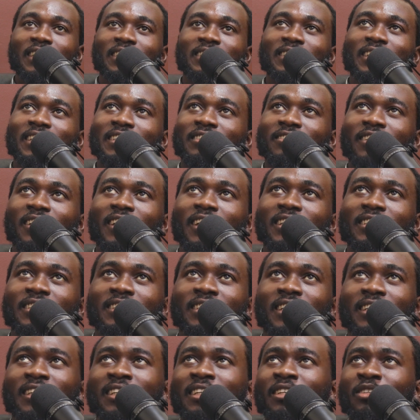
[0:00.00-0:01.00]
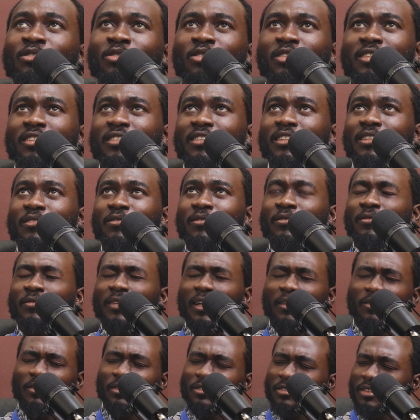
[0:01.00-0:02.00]
And the Nigerian license, I think it was increased from
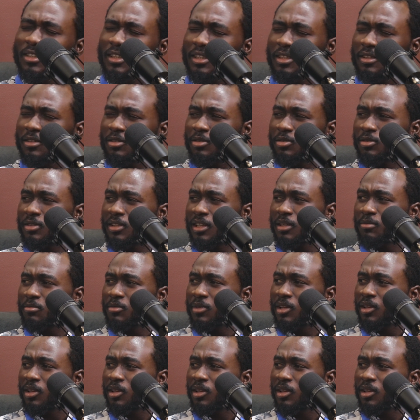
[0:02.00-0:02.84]
500k to 10